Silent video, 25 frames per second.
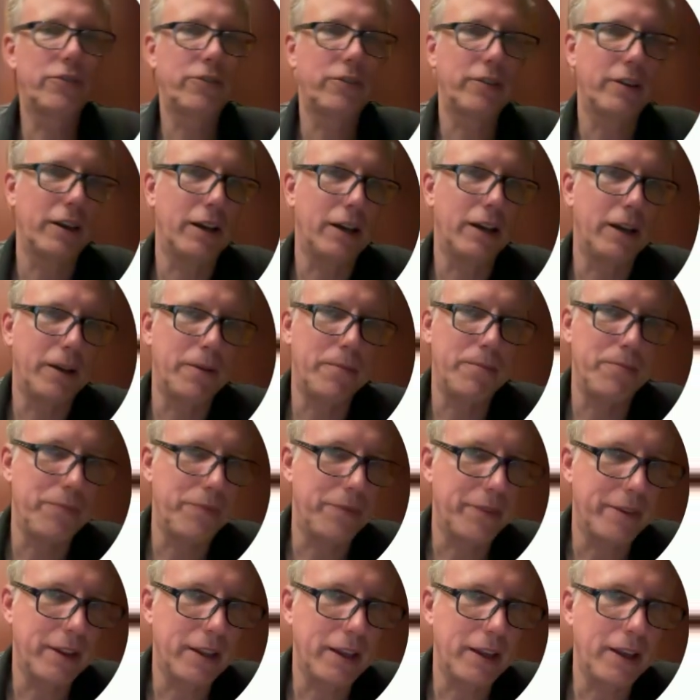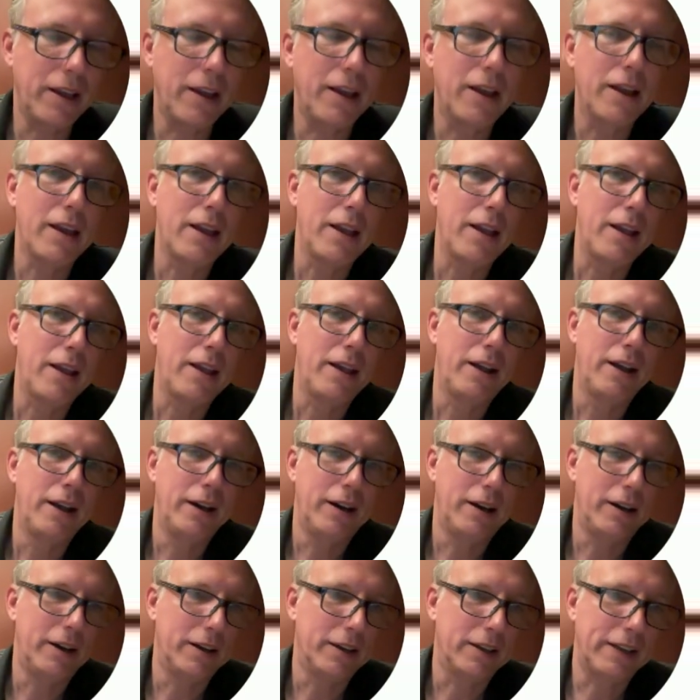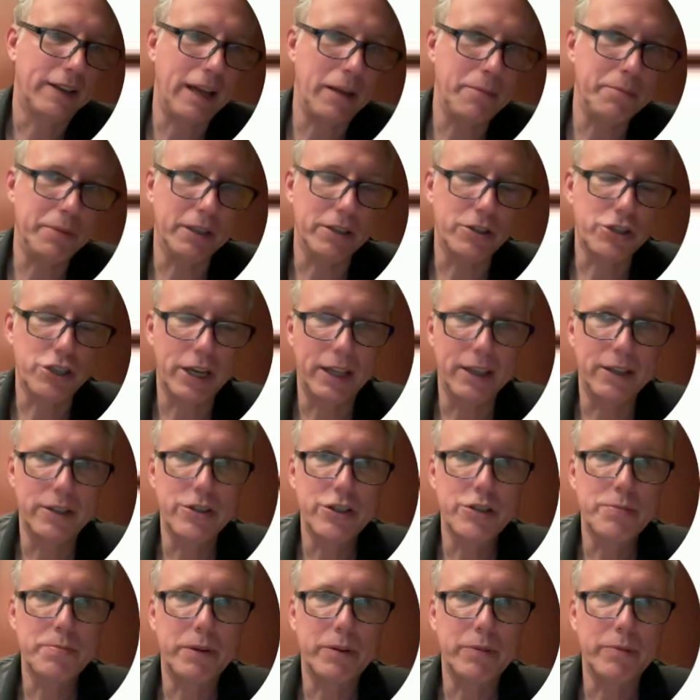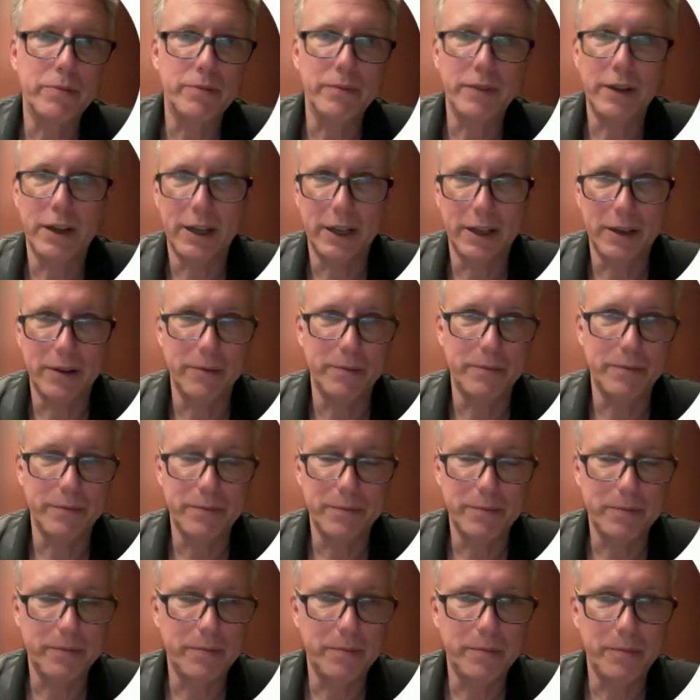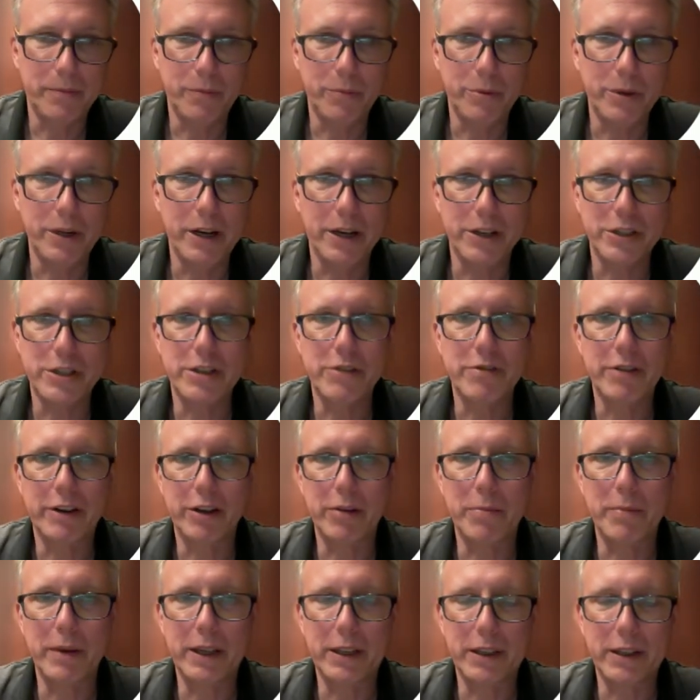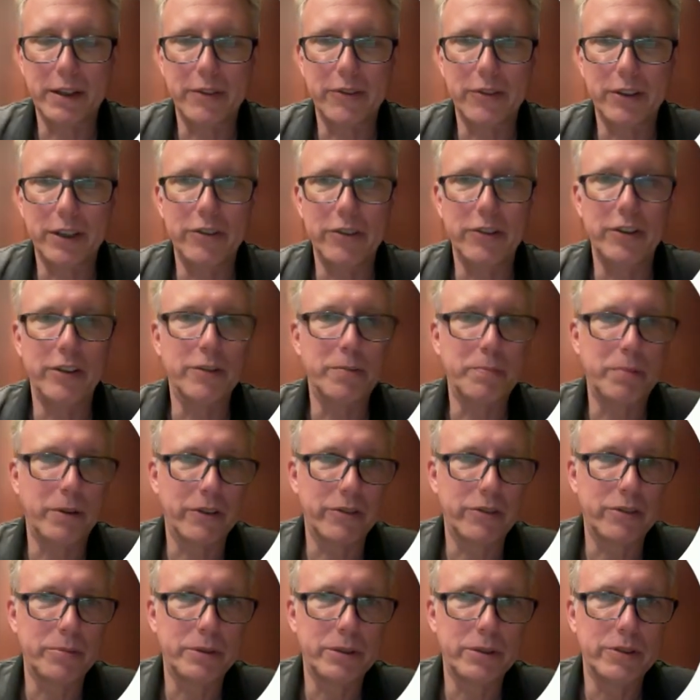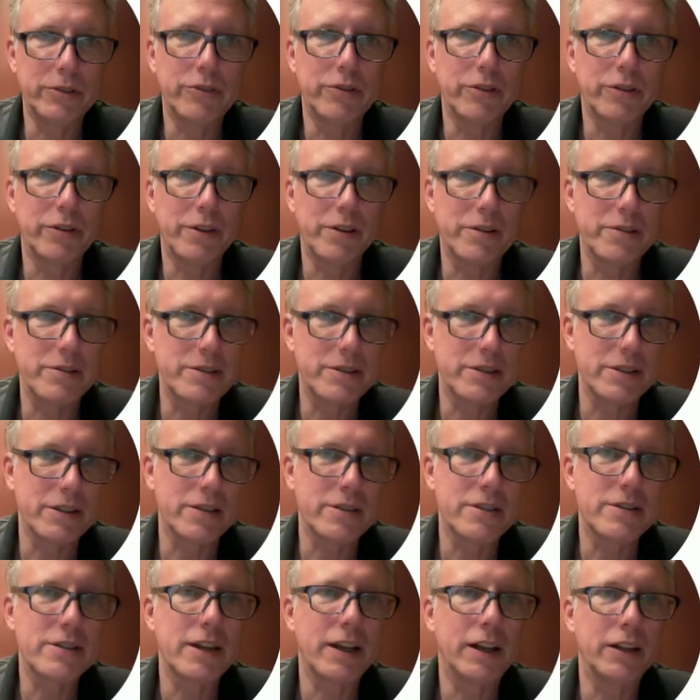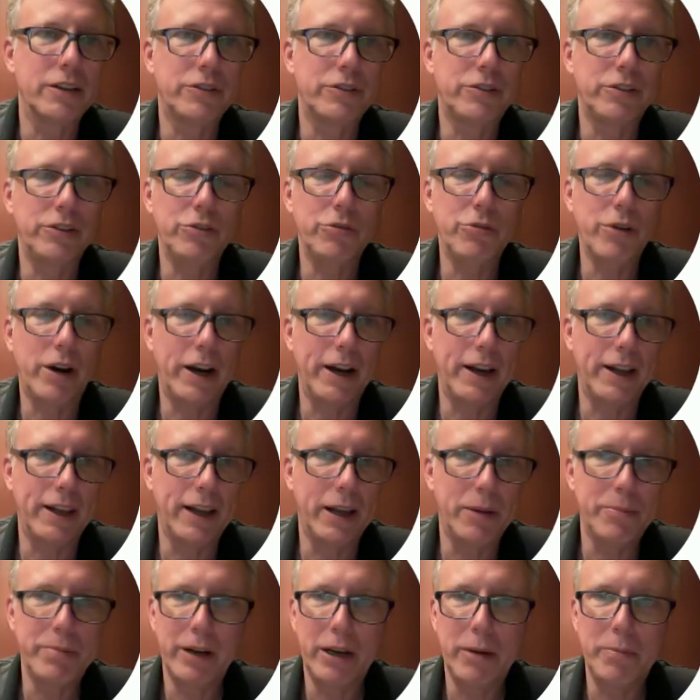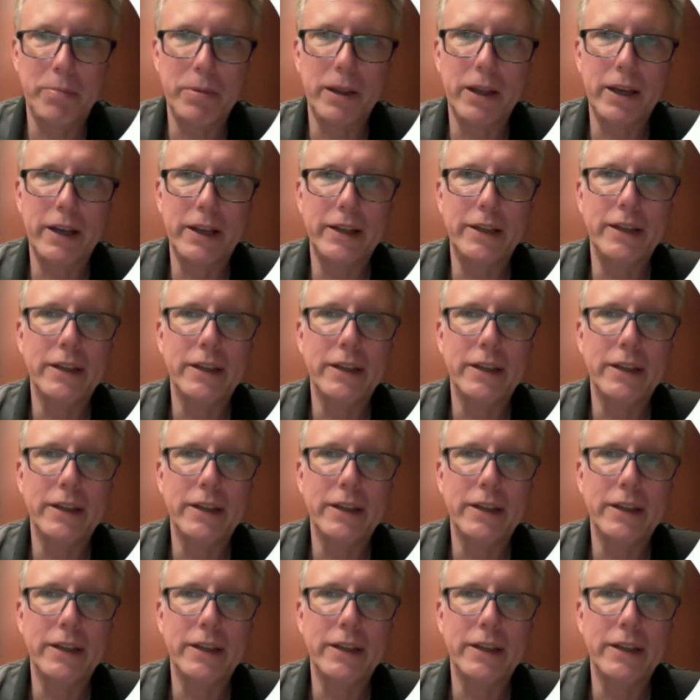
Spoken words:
can be a challenge, but we're actually trying to make it as easy as possible. So there's this LTU ILI pipeline